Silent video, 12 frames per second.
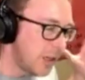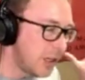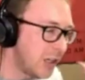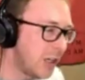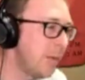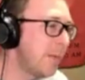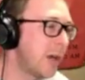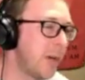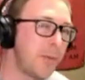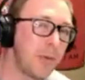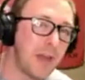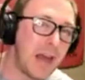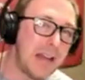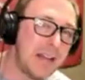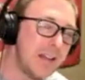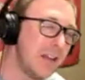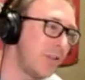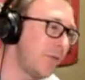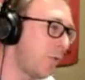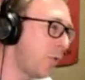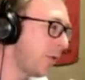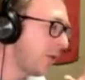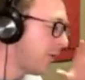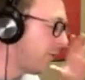coming up with ideas for
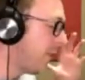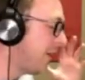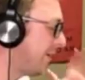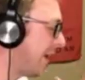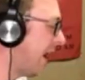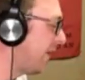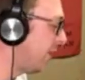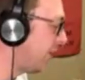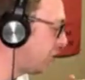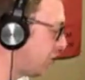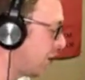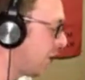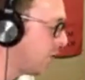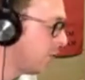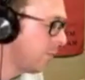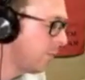this fantastic show,